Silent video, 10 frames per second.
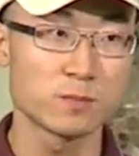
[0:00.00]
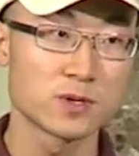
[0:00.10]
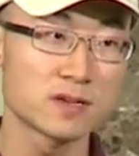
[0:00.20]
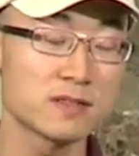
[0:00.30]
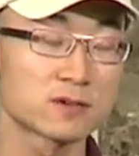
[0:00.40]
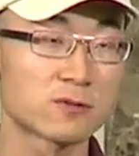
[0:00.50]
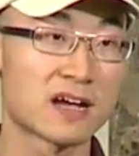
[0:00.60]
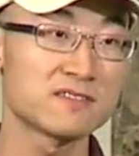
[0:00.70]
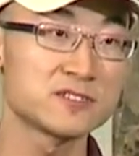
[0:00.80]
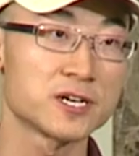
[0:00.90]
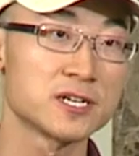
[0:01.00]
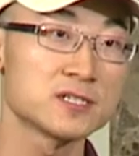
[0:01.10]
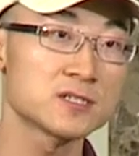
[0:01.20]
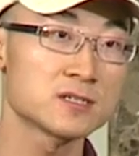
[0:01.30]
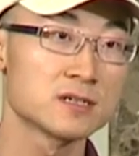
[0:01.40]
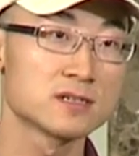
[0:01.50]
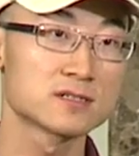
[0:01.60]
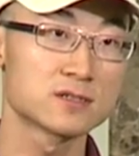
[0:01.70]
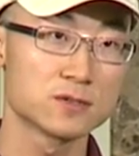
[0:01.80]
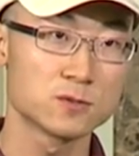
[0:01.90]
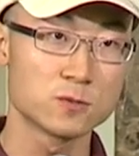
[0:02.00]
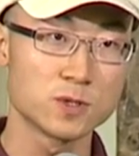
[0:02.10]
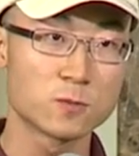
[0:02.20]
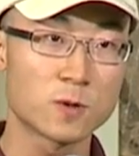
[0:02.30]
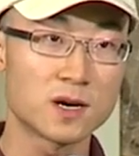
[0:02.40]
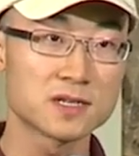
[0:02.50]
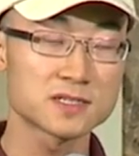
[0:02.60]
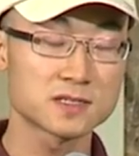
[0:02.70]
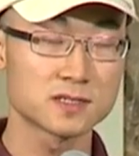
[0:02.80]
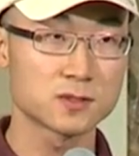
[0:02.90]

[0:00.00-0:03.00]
because the graph changed, so we want